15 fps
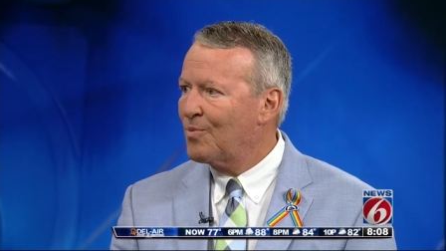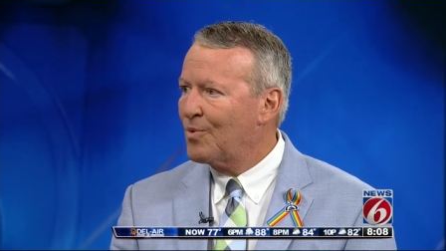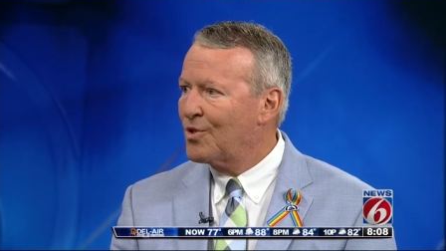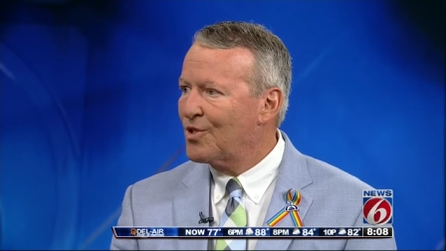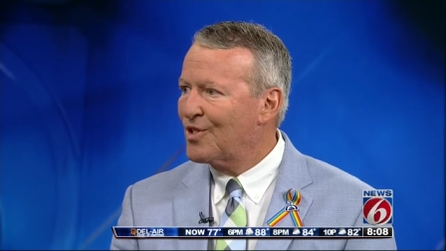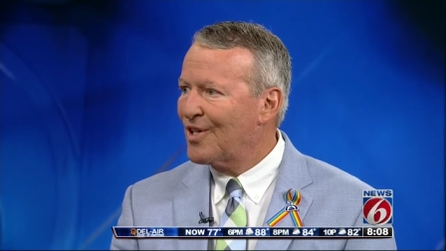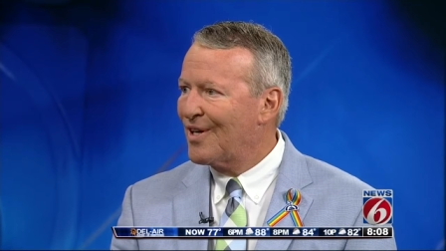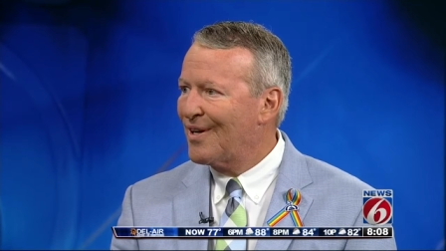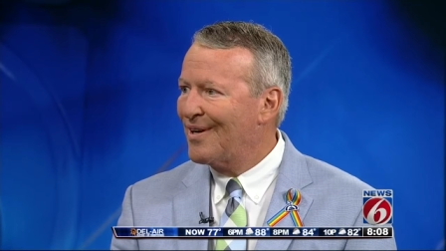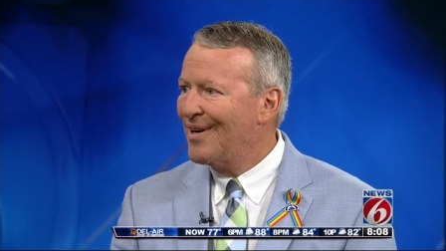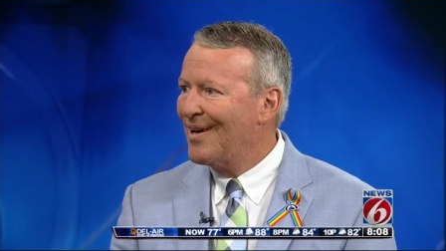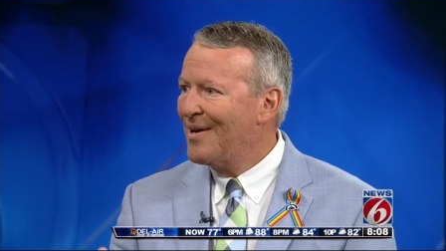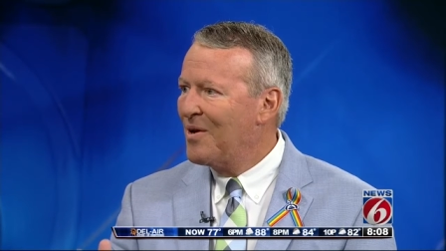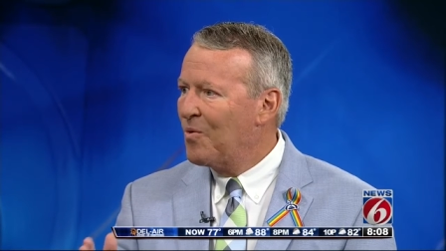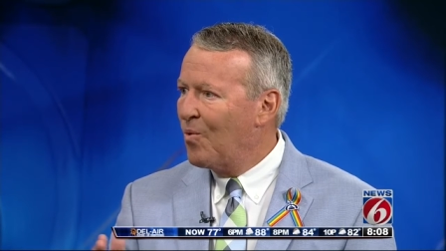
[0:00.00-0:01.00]
And we said,
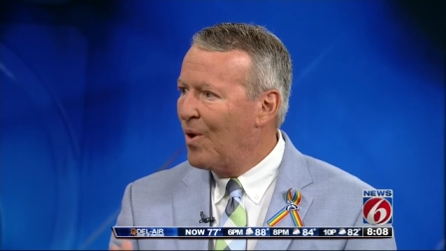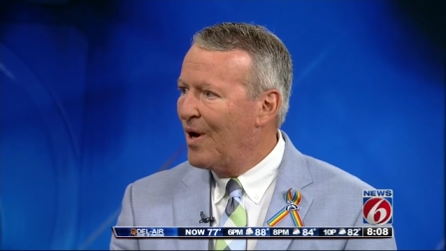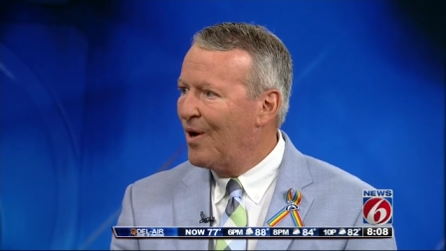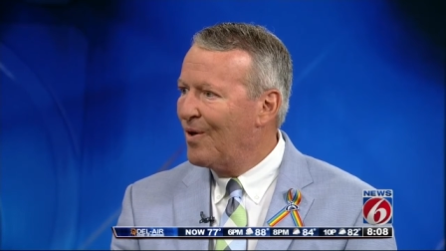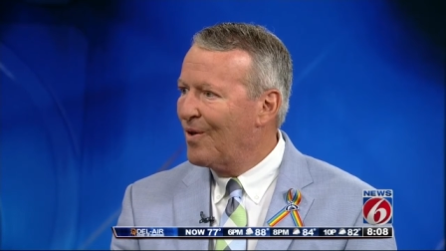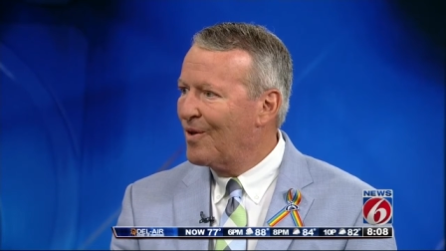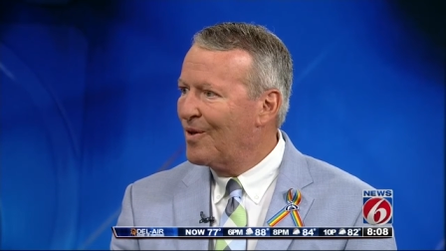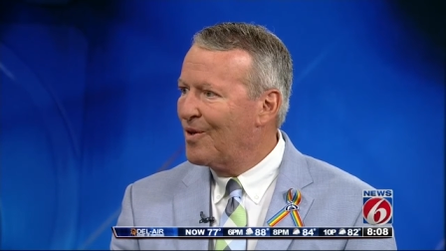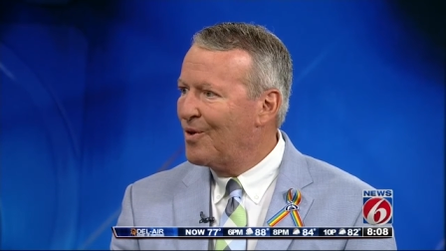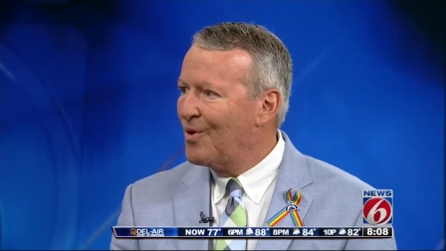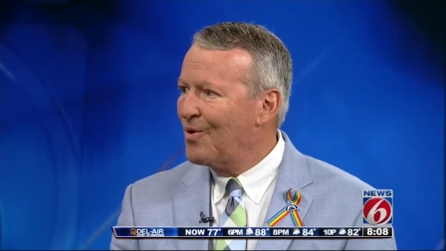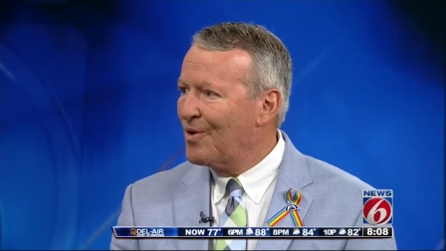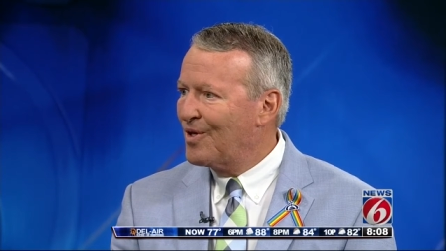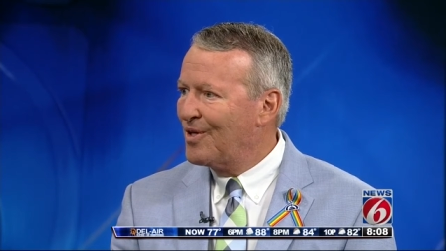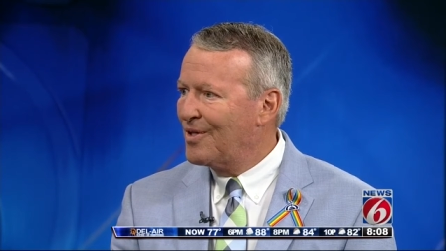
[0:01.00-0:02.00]
well, you
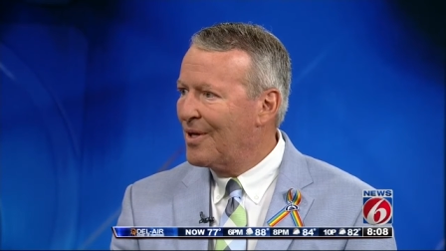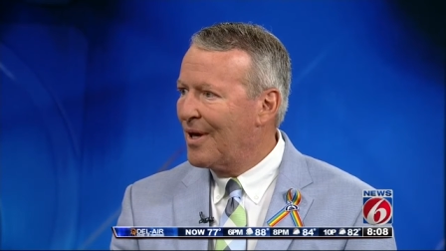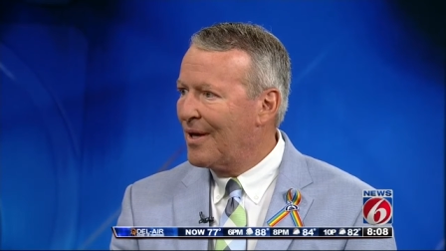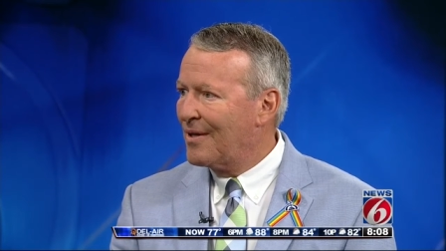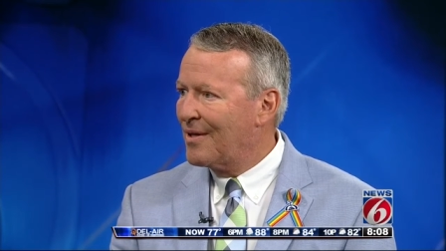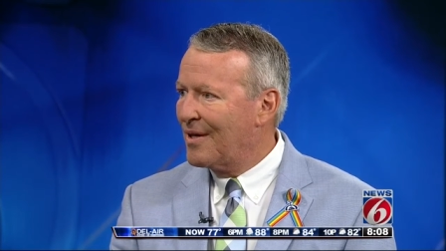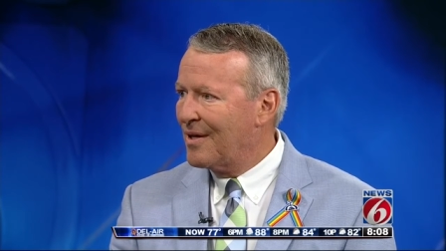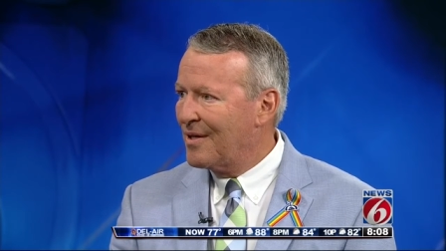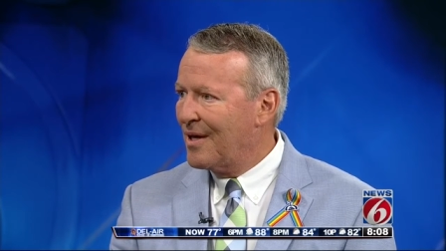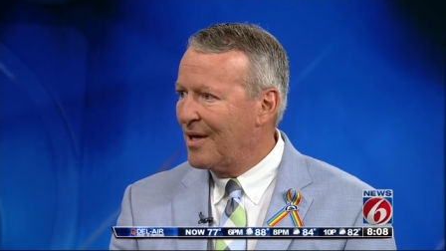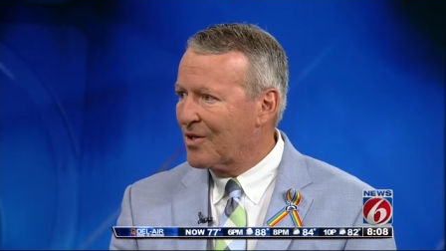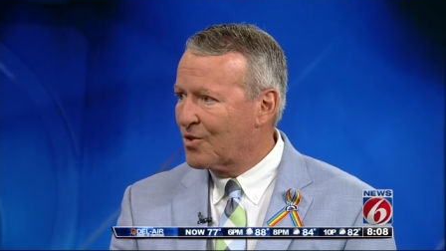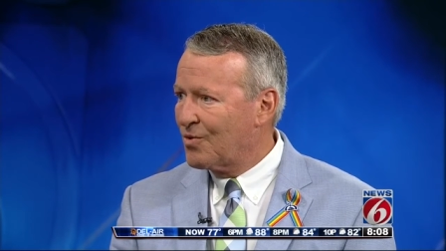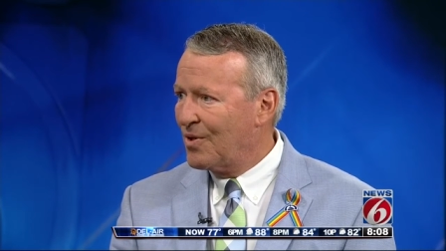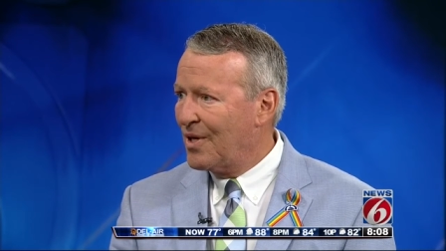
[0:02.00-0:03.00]
don't need that in the
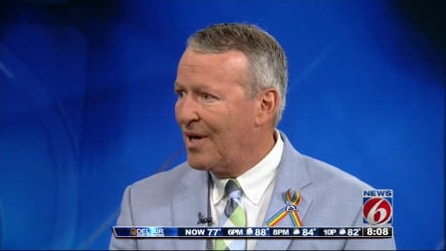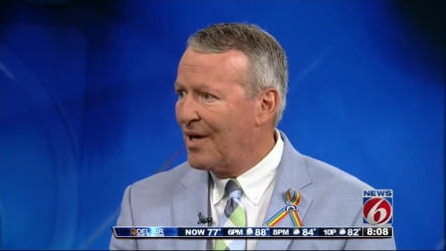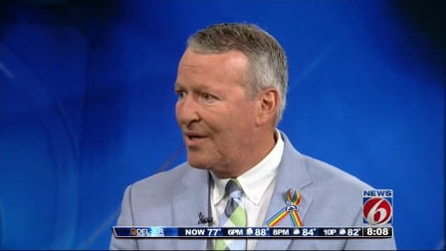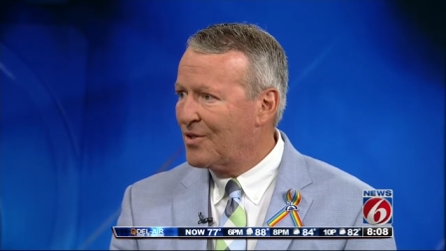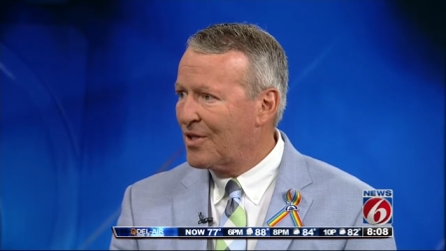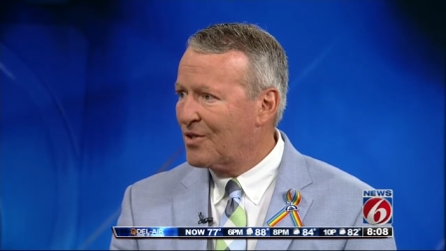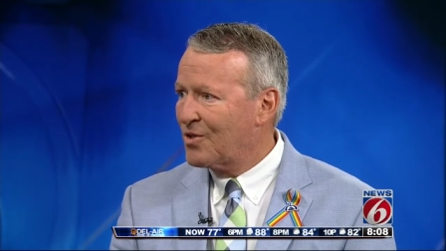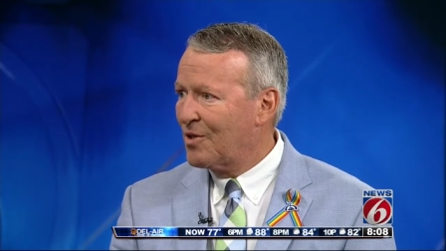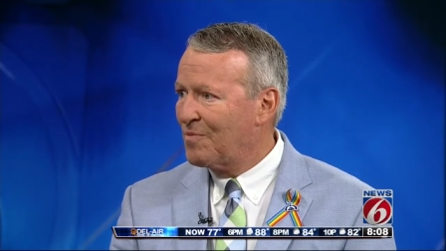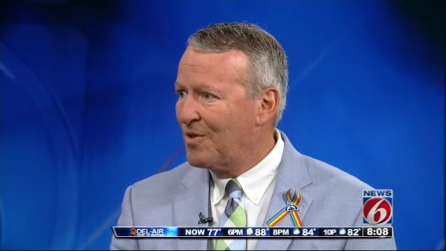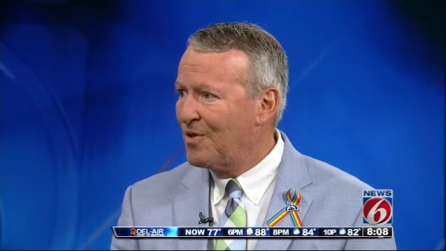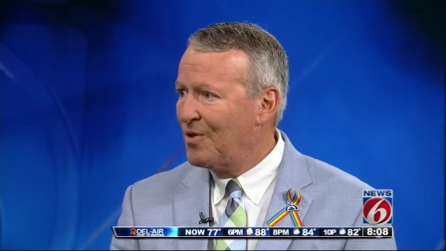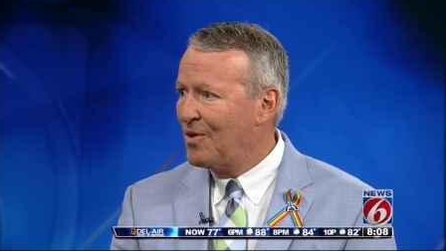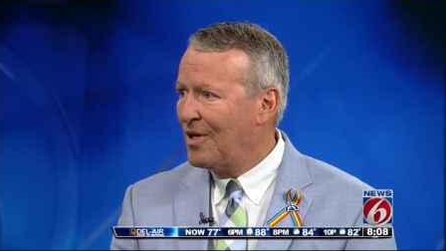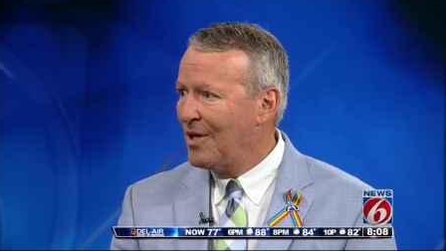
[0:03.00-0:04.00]
next three days. That's
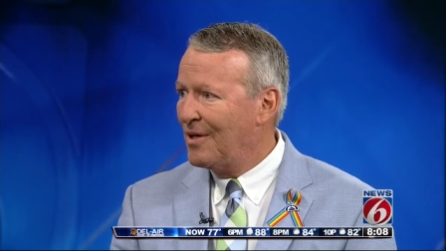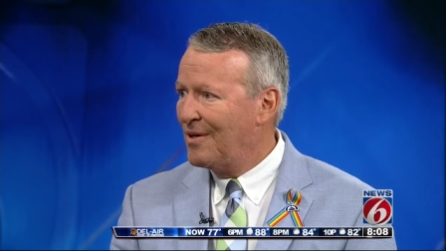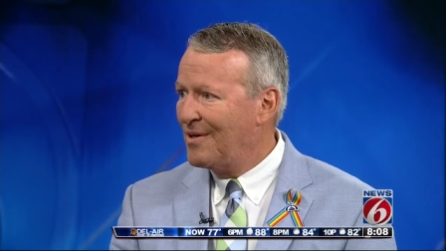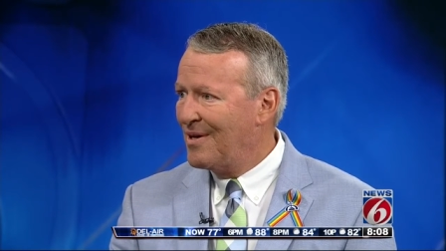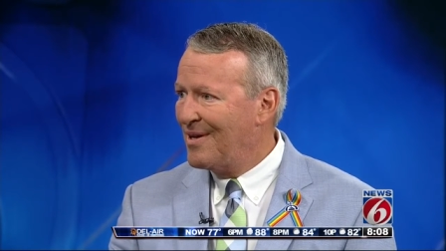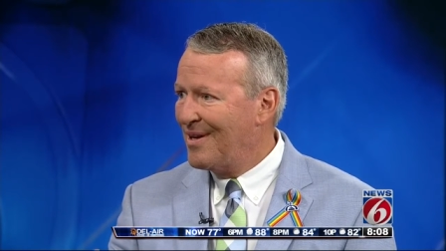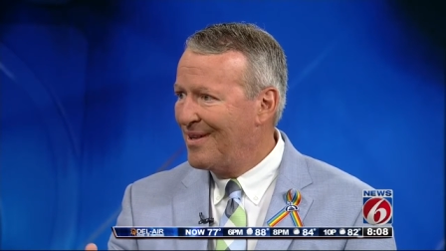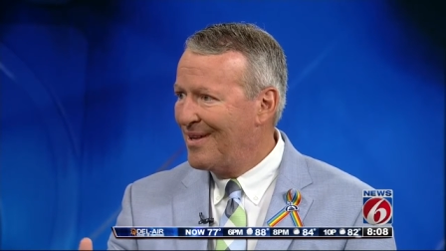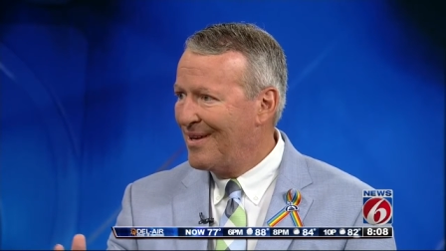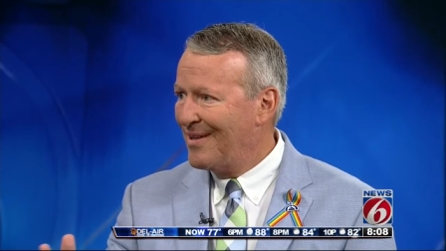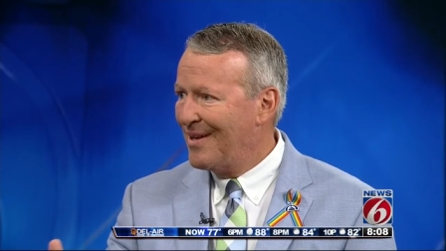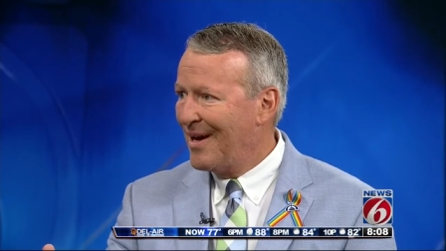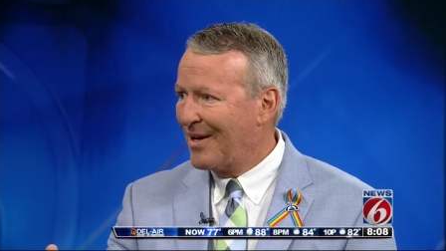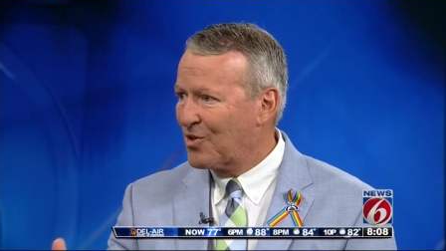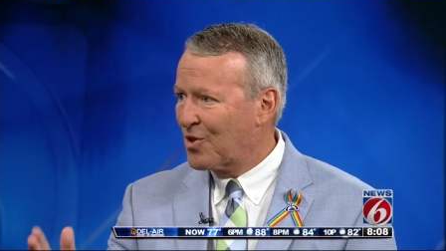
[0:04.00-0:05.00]
something you need in
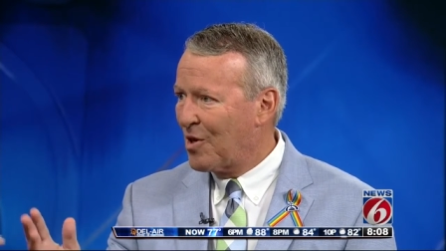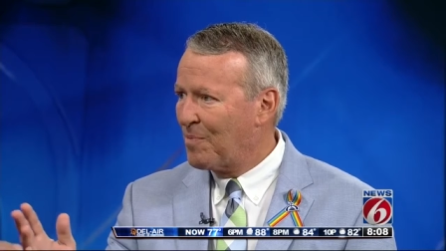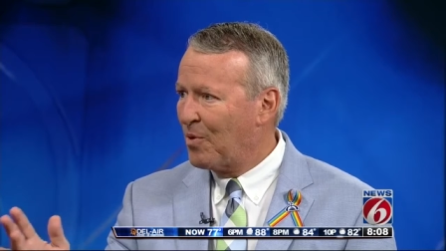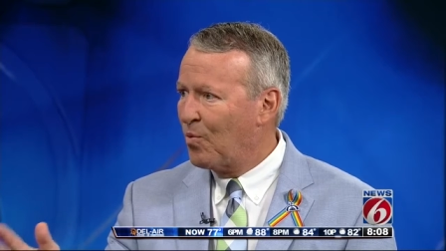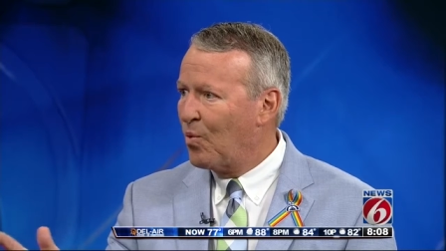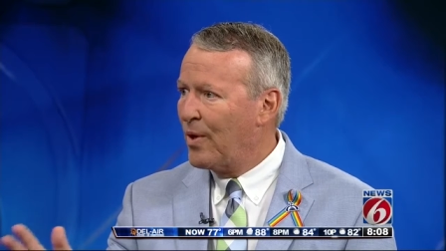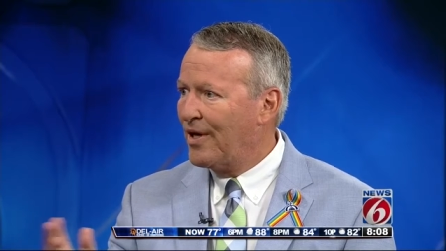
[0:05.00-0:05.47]
the next couple of weeks.